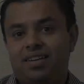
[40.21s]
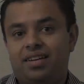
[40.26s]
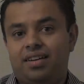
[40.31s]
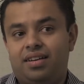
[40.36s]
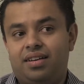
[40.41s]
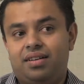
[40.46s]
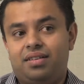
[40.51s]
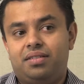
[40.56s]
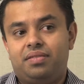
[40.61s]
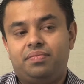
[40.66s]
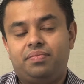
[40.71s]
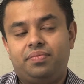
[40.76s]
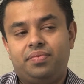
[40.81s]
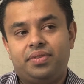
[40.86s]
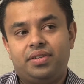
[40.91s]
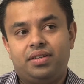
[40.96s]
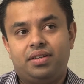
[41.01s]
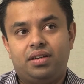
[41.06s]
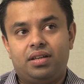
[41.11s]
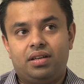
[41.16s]
Now,
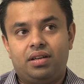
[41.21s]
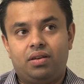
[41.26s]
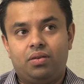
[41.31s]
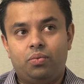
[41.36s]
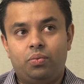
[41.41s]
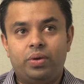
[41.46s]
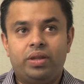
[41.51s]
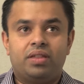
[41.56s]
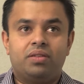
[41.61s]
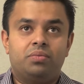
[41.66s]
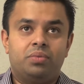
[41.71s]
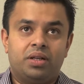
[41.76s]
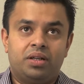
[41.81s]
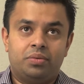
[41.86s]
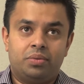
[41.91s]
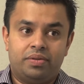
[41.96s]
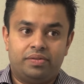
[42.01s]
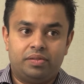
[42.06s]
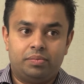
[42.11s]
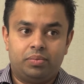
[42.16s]
with the way
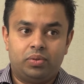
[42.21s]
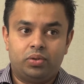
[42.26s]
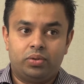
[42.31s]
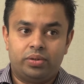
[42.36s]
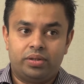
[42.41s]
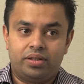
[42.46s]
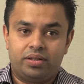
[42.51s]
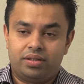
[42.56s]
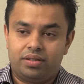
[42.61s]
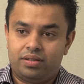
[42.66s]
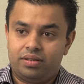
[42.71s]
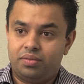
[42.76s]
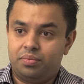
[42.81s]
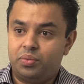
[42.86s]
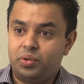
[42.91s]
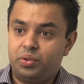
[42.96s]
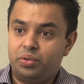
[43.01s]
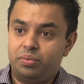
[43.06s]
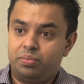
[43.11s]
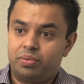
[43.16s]
we've deployed the
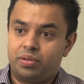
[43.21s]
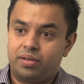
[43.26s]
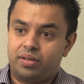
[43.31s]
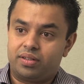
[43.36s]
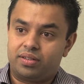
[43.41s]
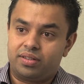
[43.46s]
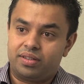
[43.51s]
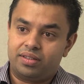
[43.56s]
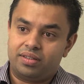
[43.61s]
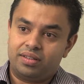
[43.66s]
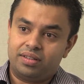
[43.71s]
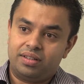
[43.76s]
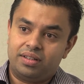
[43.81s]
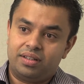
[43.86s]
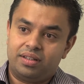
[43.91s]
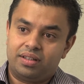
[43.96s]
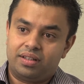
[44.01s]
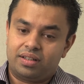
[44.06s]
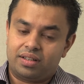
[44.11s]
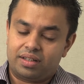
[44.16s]
Meru product,
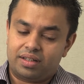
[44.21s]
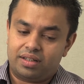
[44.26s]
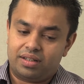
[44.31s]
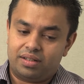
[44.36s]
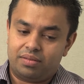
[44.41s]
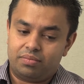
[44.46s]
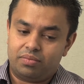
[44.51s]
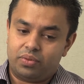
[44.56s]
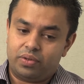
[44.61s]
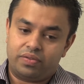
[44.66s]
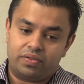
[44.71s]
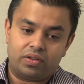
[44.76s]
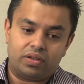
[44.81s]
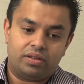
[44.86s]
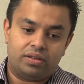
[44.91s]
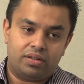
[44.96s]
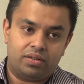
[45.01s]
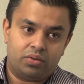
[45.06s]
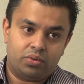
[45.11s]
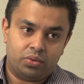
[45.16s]
um, we've
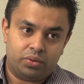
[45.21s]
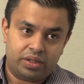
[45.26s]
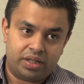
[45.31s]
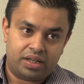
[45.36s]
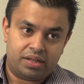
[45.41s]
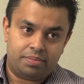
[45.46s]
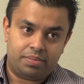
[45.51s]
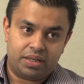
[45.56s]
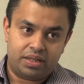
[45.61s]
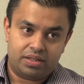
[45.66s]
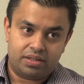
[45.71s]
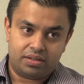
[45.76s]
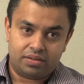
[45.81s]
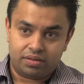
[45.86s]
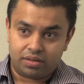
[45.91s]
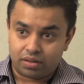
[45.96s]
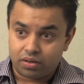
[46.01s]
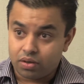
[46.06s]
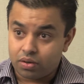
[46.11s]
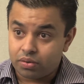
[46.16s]
got all the APs on
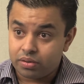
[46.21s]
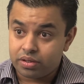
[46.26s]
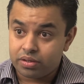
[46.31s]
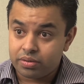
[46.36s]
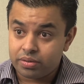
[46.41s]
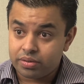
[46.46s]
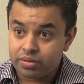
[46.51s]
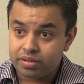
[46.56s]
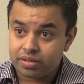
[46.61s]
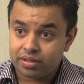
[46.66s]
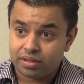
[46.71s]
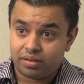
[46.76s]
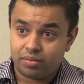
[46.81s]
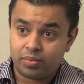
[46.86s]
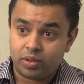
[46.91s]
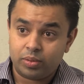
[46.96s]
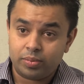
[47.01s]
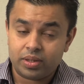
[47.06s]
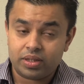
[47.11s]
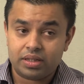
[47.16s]
the corridors at the
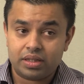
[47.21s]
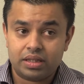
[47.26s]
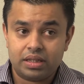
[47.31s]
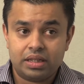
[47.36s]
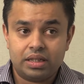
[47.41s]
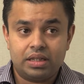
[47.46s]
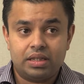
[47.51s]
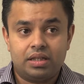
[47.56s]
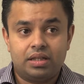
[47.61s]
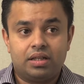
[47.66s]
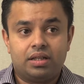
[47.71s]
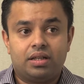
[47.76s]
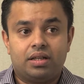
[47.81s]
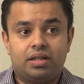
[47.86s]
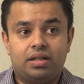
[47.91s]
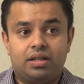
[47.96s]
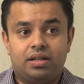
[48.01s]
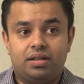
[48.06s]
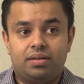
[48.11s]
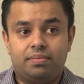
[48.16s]
moment.
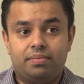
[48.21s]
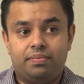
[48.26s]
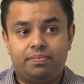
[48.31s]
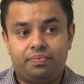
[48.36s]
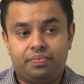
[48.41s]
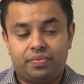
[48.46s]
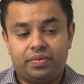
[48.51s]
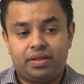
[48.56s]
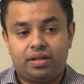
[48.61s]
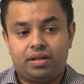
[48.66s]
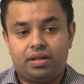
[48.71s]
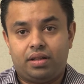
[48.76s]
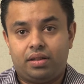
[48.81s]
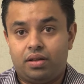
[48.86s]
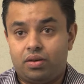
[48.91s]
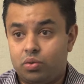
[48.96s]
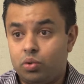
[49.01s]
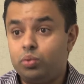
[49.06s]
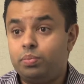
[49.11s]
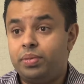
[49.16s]
Um,
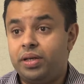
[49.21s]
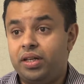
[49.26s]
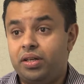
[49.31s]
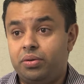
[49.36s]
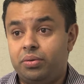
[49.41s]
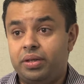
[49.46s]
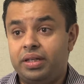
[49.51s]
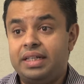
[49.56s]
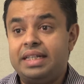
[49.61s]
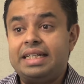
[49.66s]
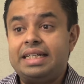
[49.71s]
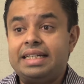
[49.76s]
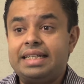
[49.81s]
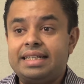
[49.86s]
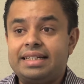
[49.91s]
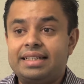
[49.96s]
they're all PoE.